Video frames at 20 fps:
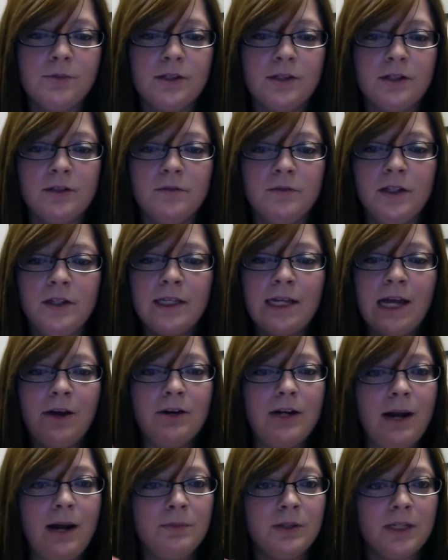whether you're filling
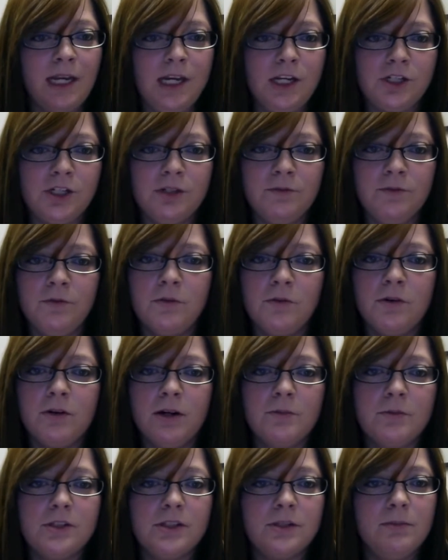out an application
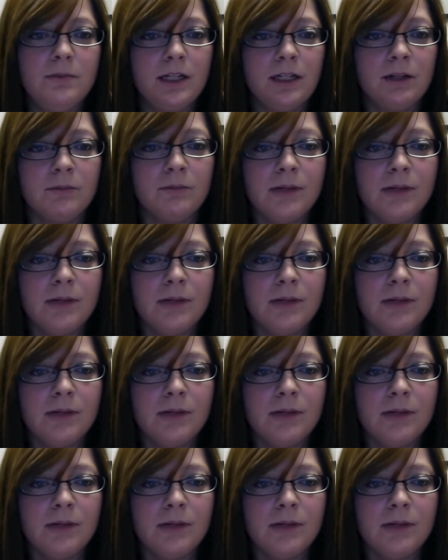form or submitting